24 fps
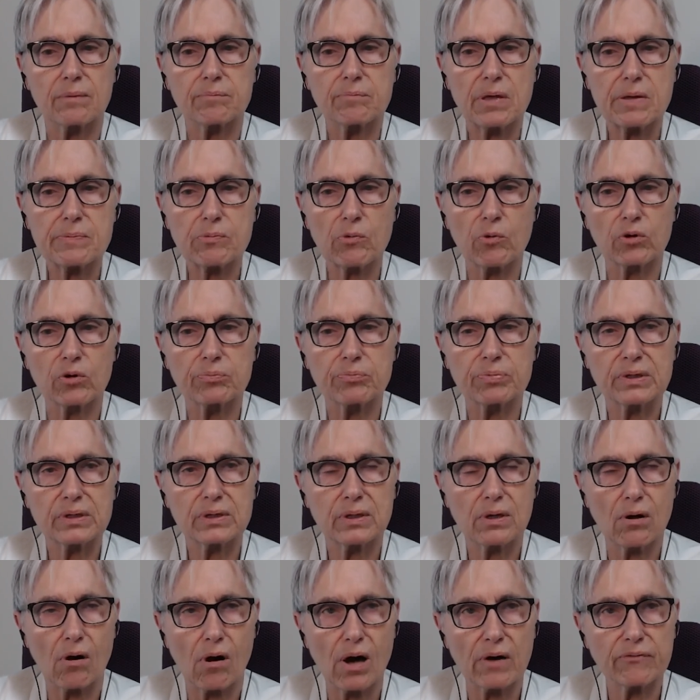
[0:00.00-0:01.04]
people would
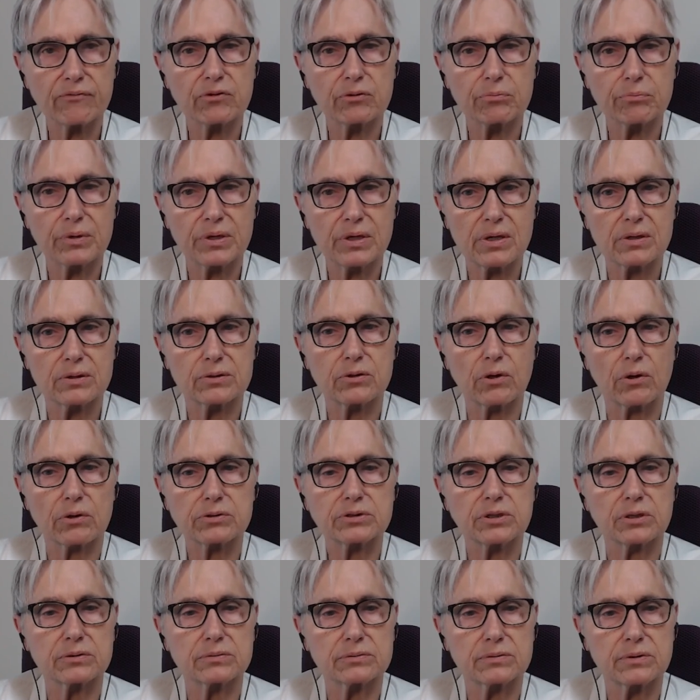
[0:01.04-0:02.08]
often begin
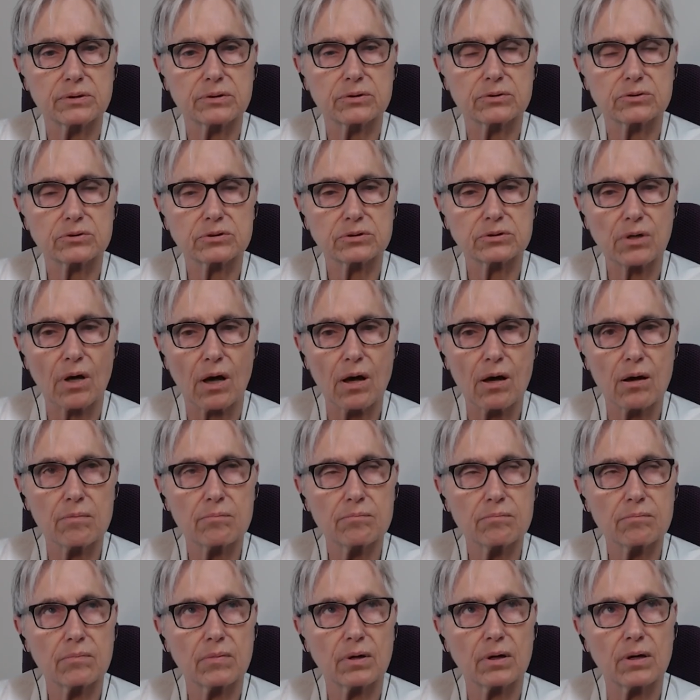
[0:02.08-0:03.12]
noticing
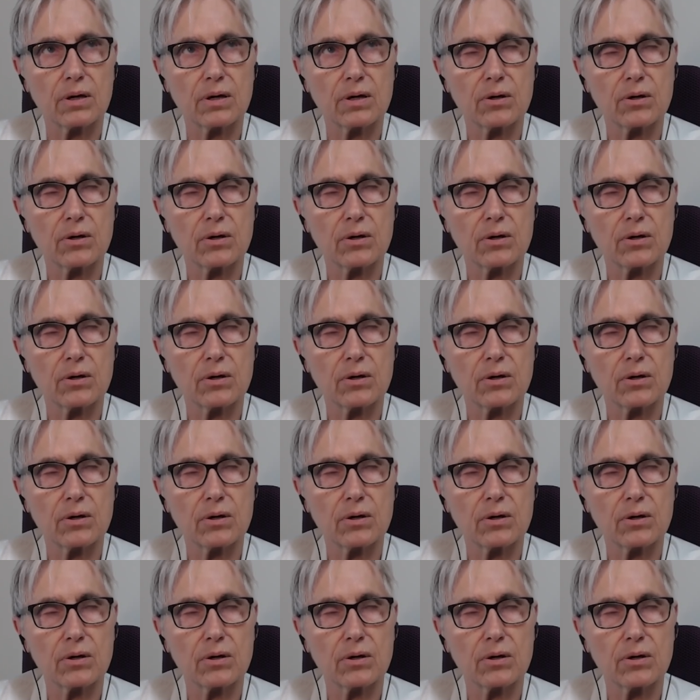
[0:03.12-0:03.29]
some